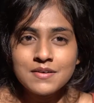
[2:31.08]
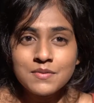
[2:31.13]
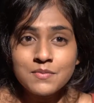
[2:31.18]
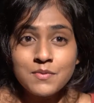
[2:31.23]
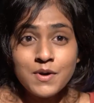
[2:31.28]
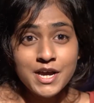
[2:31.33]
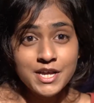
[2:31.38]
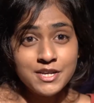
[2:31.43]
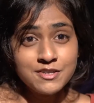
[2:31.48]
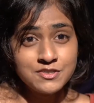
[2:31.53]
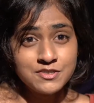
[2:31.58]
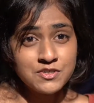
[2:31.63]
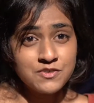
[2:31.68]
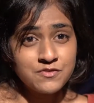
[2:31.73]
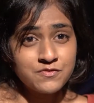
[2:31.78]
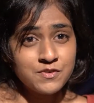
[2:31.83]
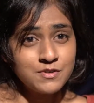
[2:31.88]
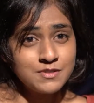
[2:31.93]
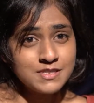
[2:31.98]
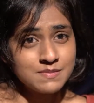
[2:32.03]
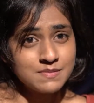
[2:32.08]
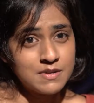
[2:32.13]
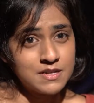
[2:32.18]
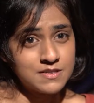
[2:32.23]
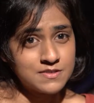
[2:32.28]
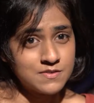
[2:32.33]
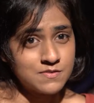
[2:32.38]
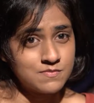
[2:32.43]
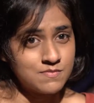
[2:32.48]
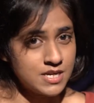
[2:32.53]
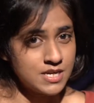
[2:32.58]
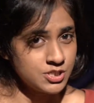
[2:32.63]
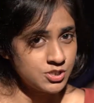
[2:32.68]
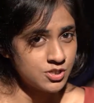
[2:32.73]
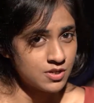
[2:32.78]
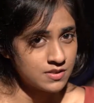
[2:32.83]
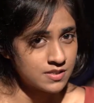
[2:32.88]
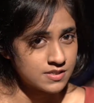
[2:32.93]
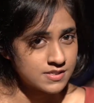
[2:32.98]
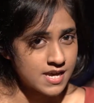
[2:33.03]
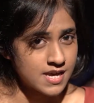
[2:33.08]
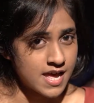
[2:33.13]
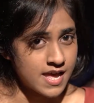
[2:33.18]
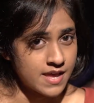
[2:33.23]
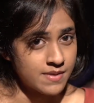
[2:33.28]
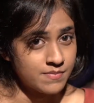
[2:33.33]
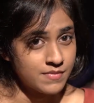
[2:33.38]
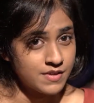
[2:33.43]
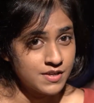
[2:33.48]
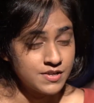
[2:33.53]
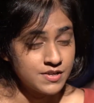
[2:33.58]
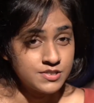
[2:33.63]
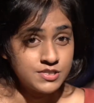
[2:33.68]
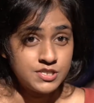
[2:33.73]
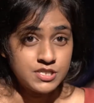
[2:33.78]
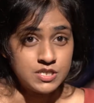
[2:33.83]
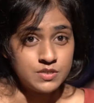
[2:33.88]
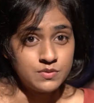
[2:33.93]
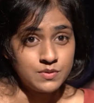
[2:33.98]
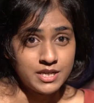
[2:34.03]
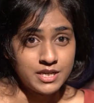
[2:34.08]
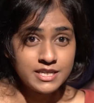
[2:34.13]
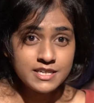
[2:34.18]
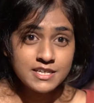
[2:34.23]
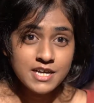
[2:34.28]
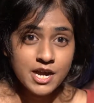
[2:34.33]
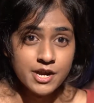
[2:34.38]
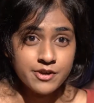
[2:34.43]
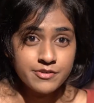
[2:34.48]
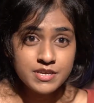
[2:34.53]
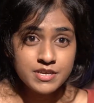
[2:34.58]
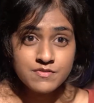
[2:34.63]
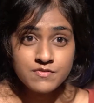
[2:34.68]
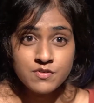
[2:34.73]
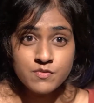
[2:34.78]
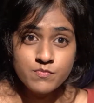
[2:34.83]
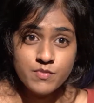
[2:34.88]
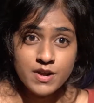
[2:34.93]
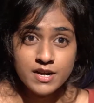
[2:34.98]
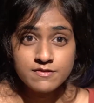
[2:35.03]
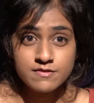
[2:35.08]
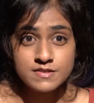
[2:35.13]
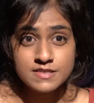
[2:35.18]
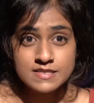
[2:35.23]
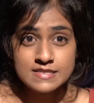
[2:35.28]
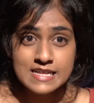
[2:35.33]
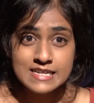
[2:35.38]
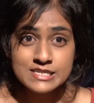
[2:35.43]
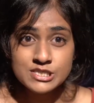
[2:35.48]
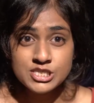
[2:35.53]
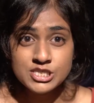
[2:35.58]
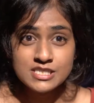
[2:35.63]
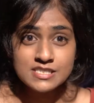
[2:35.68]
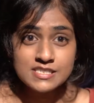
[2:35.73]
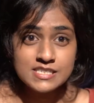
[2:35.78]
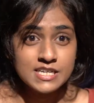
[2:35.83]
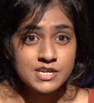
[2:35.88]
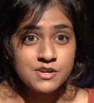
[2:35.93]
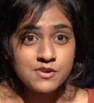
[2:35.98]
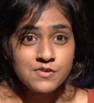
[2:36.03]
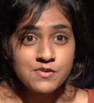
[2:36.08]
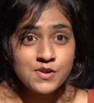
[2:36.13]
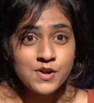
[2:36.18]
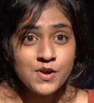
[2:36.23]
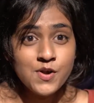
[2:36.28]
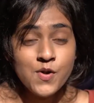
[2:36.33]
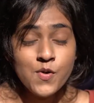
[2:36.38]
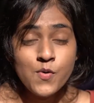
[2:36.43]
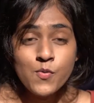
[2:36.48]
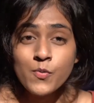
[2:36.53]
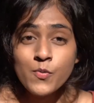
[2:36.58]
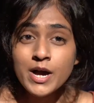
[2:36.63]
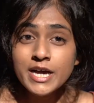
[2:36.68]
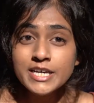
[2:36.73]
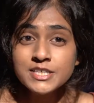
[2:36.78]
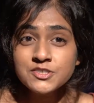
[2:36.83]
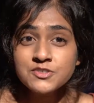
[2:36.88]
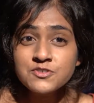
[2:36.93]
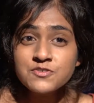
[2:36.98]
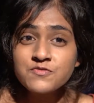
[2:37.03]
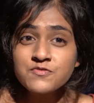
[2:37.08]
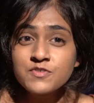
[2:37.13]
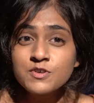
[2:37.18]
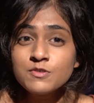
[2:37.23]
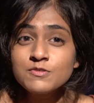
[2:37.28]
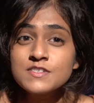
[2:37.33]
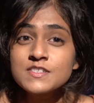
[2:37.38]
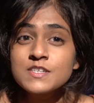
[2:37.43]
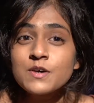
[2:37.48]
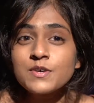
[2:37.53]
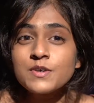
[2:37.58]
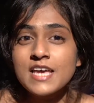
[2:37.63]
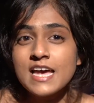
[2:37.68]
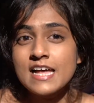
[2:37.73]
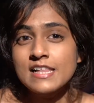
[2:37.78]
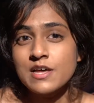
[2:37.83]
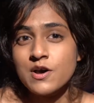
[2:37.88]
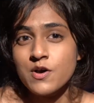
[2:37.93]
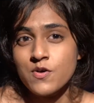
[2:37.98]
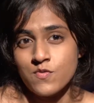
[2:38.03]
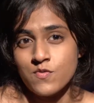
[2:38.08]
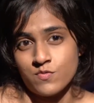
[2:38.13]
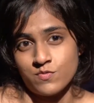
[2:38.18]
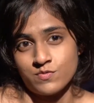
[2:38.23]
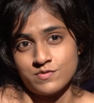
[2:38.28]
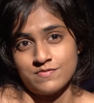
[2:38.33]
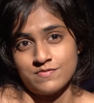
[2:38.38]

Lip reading: Why does your food smell so much all the time? Do you eat curry for breakfast, lunch, and dinner? Why is your food so yellow?